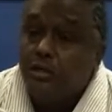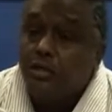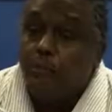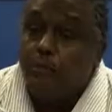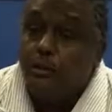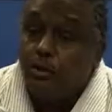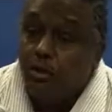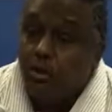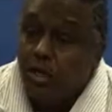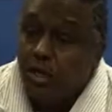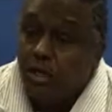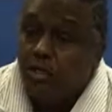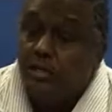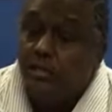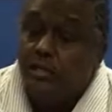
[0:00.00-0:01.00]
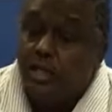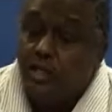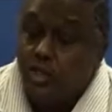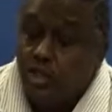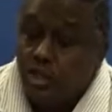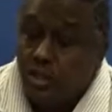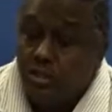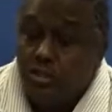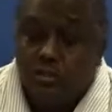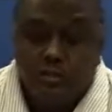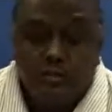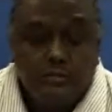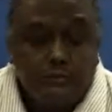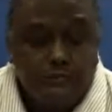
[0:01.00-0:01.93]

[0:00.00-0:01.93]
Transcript: the periodic detention,